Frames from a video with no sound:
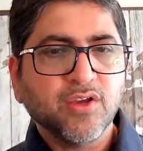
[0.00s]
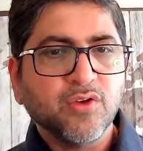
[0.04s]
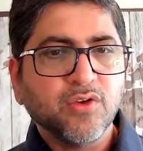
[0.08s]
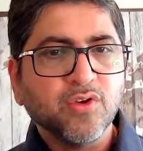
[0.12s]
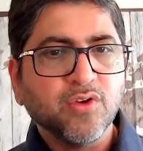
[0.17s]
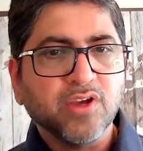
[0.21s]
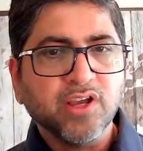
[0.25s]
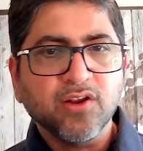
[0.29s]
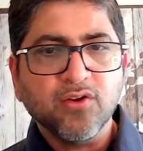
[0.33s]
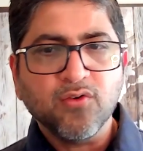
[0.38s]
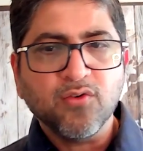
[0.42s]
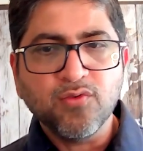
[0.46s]

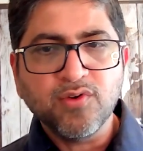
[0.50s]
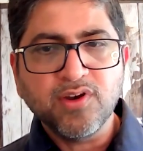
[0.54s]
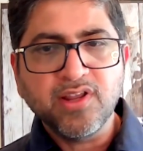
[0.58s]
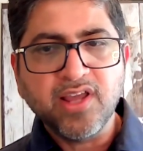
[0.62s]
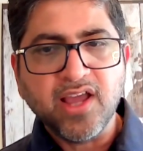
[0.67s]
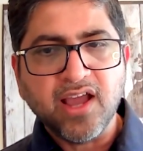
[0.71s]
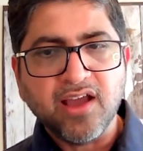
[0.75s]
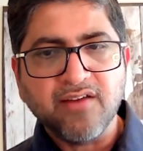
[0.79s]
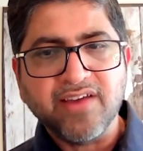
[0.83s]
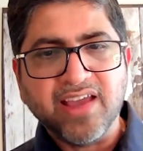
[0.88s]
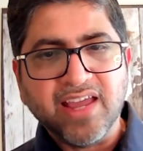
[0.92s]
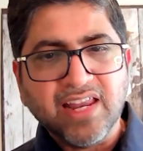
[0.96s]
You can
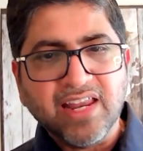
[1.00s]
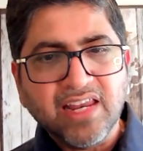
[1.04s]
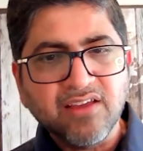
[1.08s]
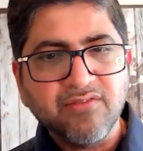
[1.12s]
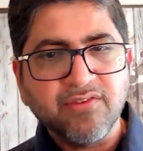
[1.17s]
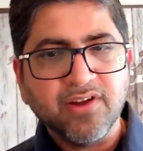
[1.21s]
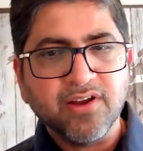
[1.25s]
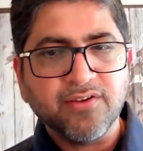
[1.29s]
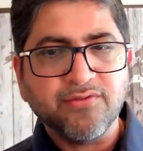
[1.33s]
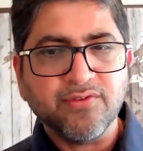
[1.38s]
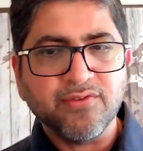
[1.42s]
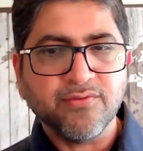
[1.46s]
only have
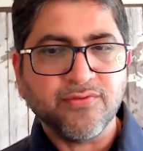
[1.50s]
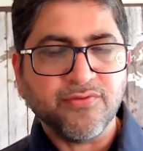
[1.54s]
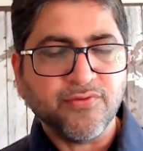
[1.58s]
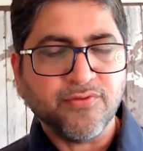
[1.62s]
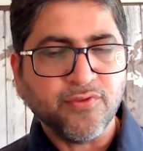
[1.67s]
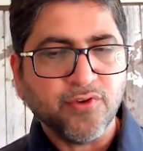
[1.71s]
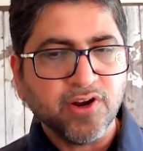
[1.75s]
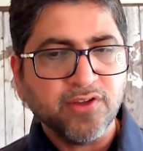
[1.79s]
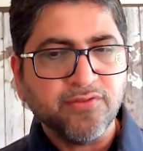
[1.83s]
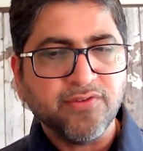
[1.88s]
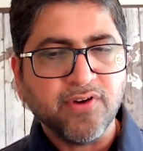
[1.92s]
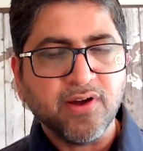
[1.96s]
anywhere from
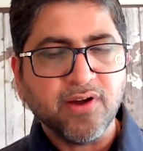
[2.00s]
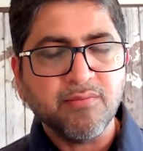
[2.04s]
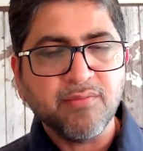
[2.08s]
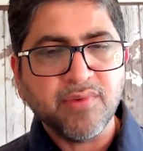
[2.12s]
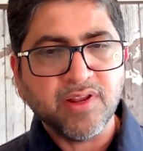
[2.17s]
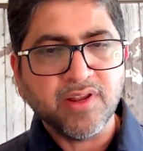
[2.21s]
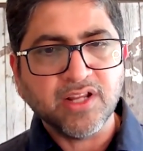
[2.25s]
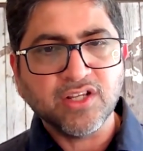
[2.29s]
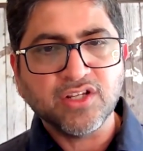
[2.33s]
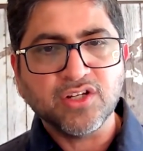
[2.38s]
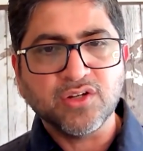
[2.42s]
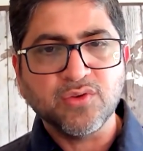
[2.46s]
45
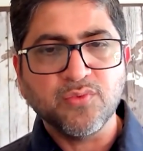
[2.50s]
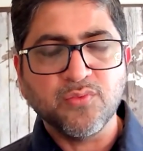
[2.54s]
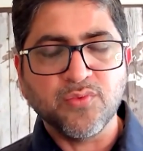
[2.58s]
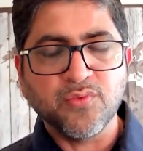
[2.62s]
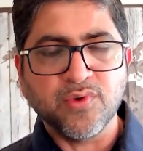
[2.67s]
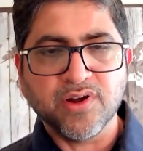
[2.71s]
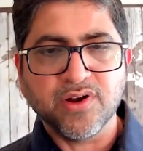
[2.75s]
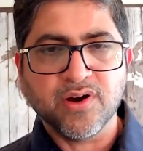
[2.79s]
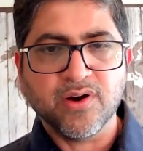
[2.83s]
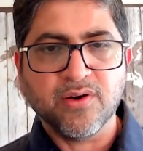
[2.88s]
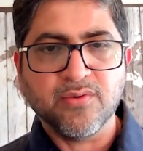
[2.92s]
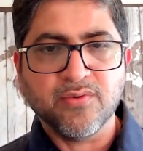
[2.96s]
minutes to
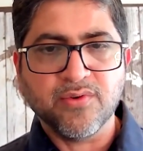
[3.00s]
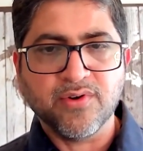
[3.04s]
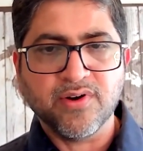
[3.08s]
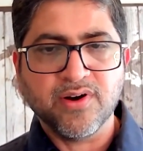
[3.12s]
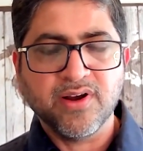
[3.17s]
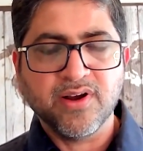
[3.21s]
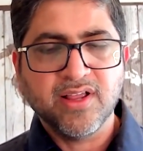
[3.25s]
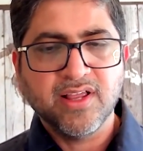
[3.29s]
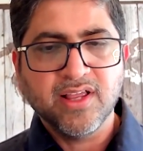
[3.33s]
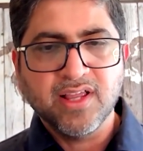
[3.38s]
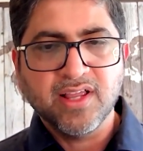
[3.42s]
1 hour.